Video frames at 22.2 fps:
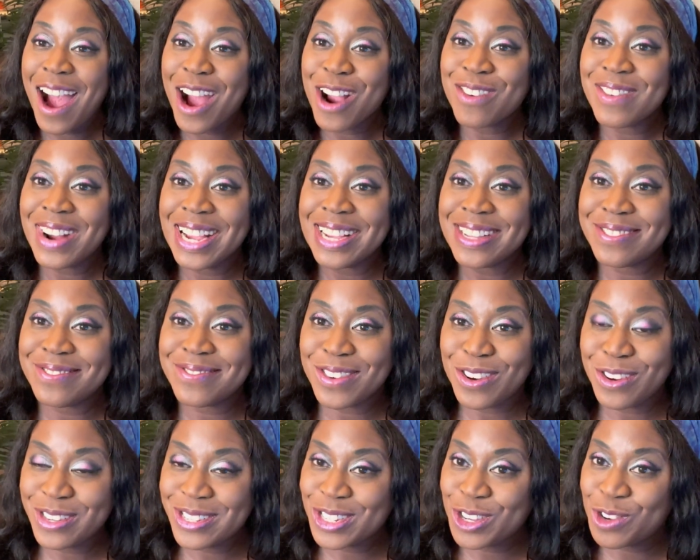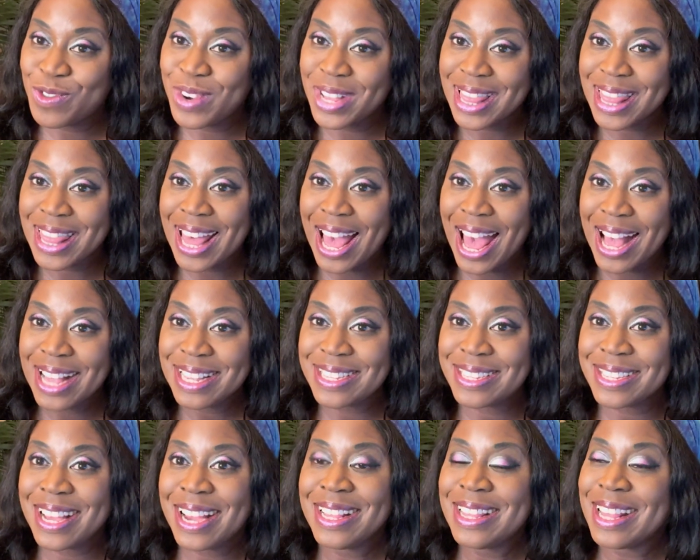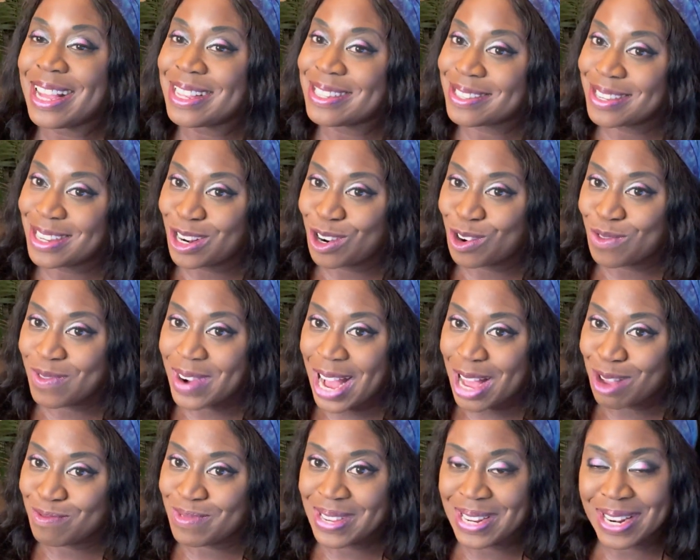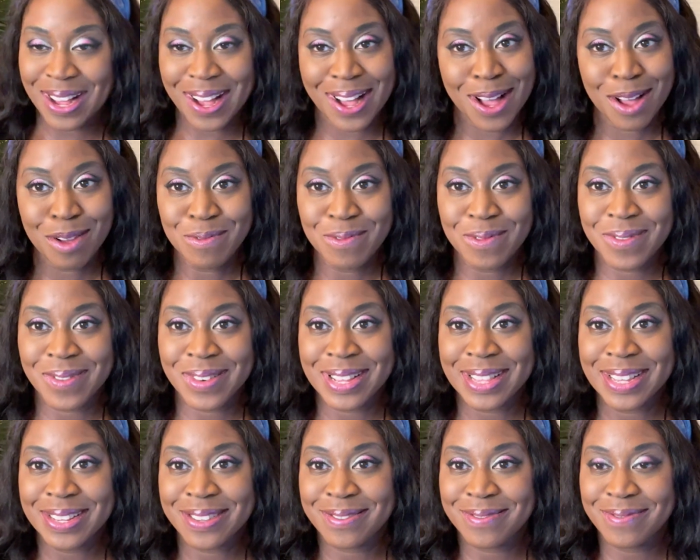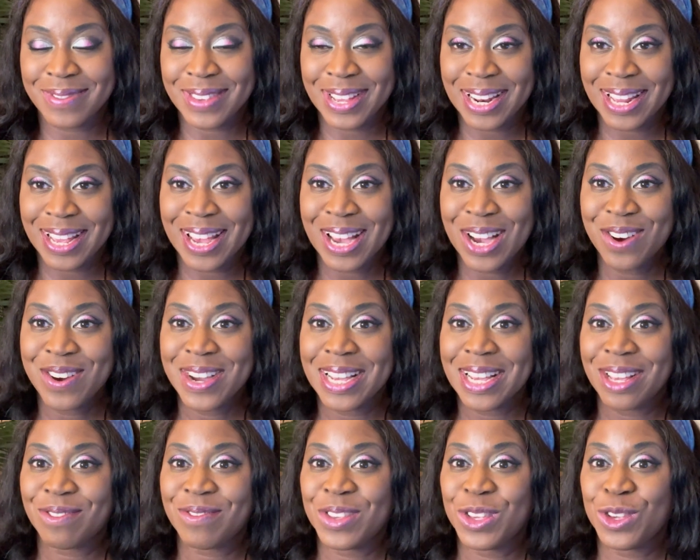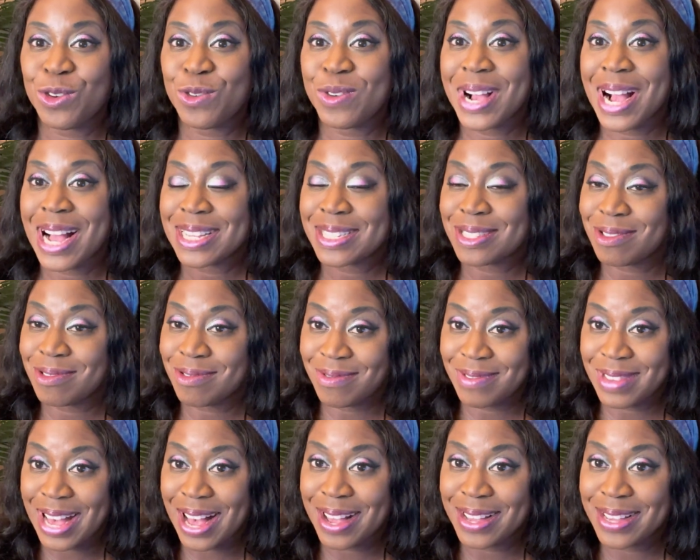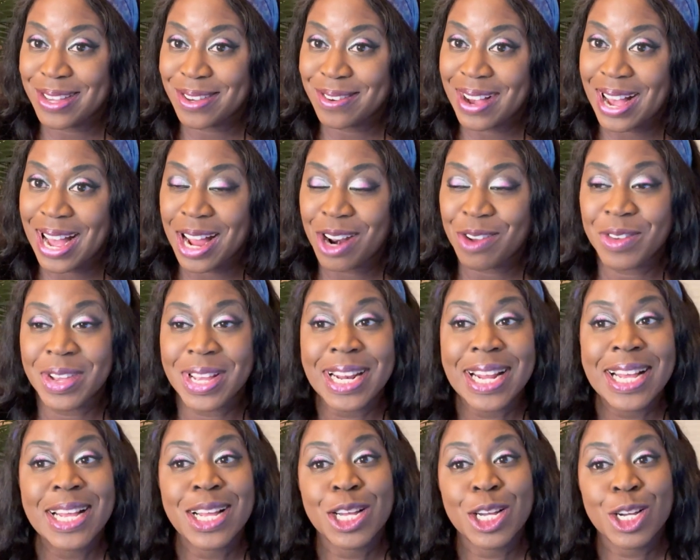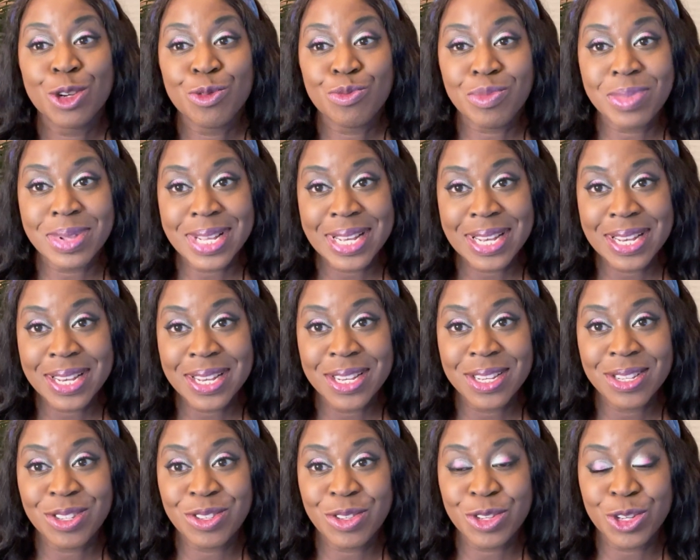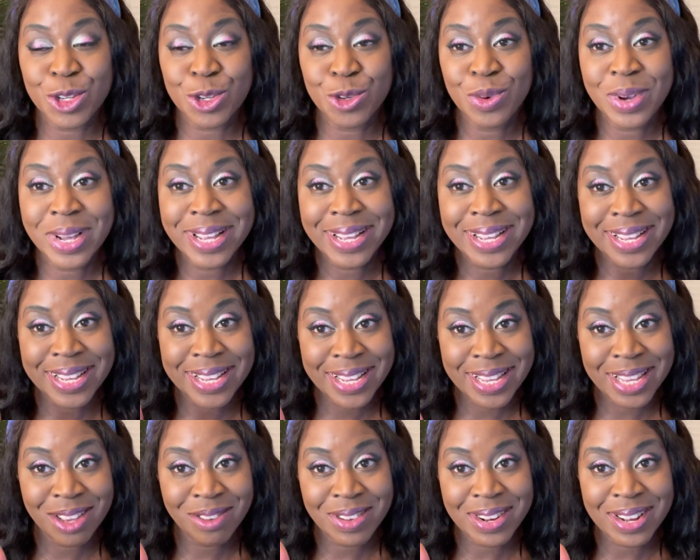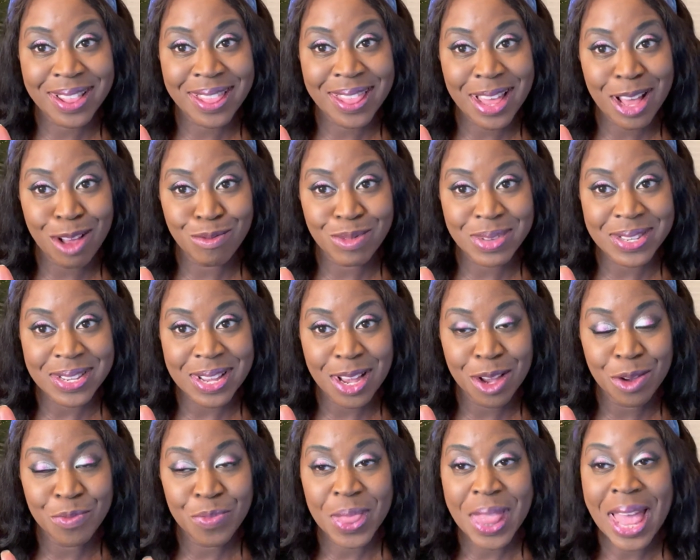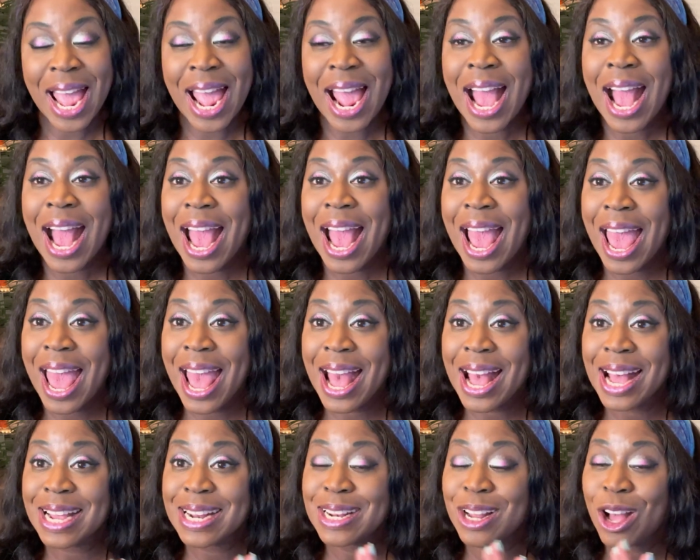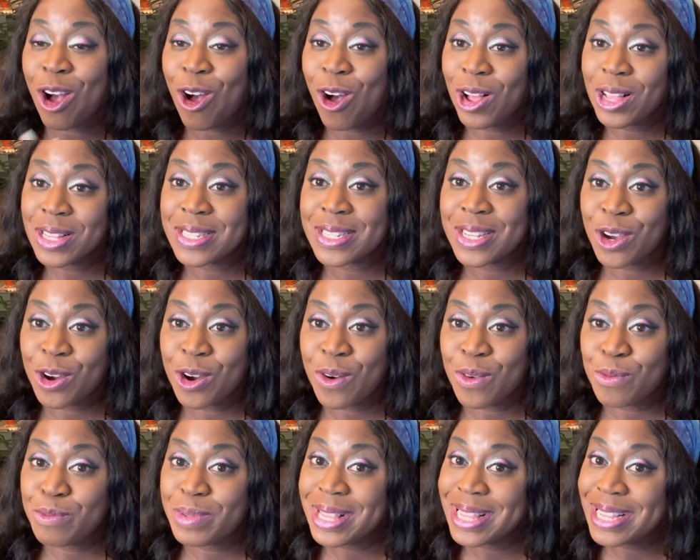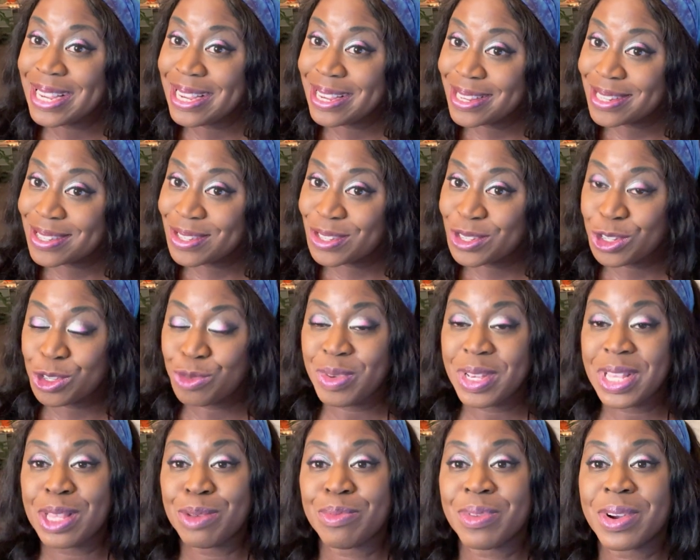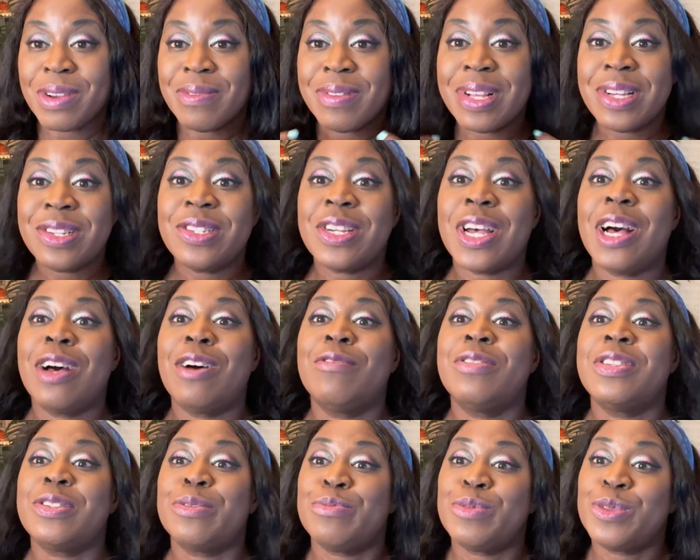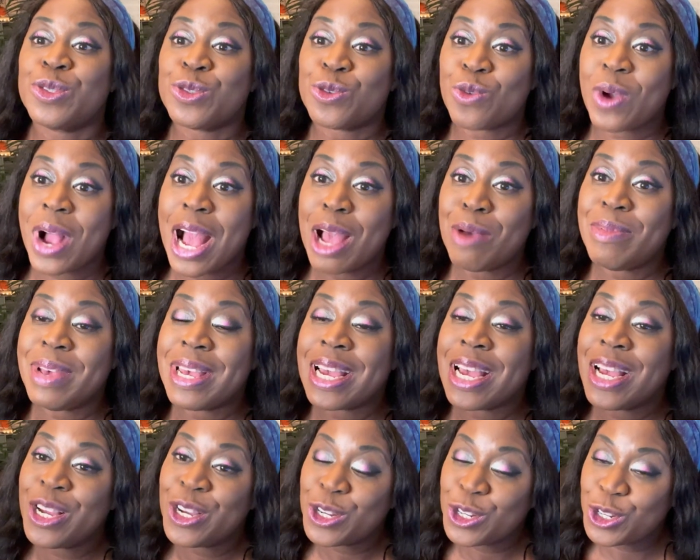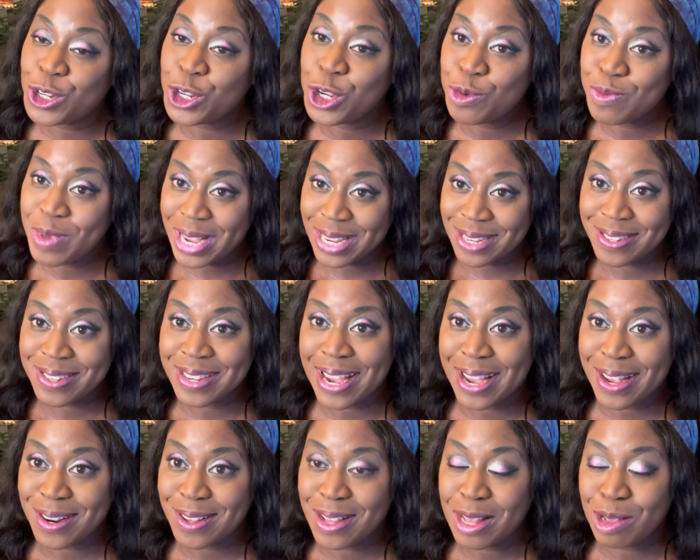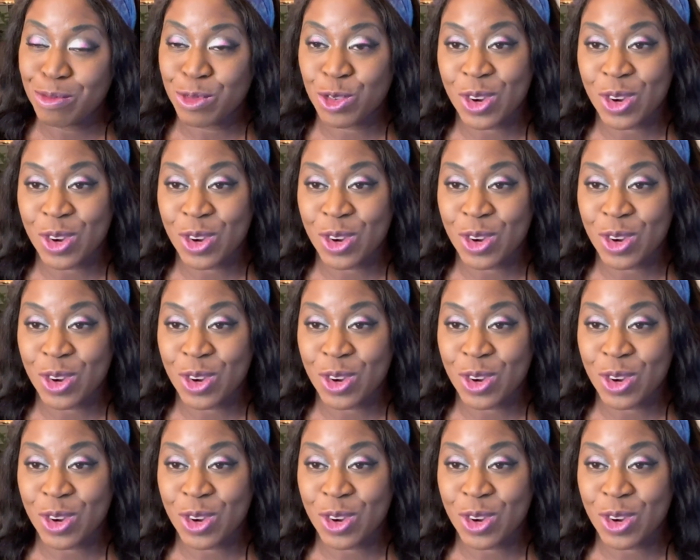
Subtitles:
All right, folks, so with that said, that's going to wrap it up for this video. If you got some value out of it, please do give it a thumbs up. And also, please do me the privilege of subscribing to my channel.